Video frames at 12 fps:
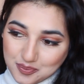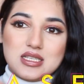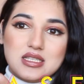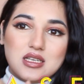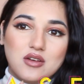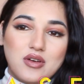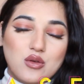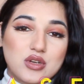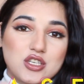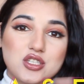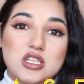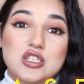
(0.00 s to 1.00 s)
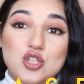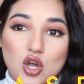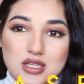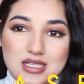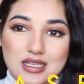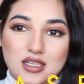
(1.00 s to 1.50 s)
This foundation is
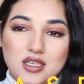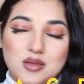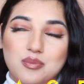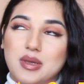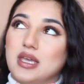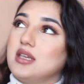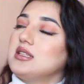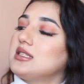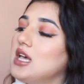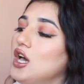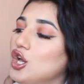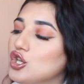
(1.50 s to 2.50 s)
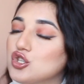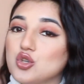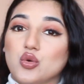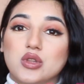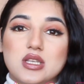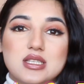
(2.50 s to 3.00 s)
not silicone based,
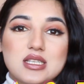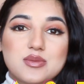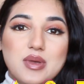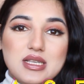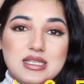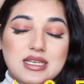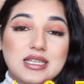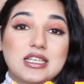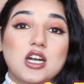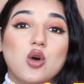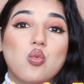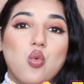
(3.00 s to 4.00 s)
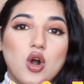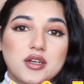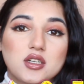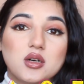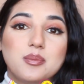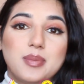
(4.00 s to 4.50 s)
so this is basically a
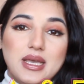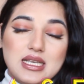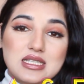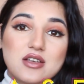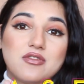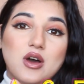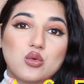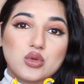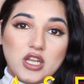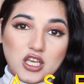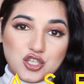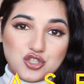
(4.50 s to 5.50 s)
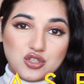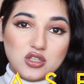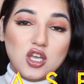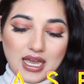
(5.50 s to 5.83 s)
water based foundation.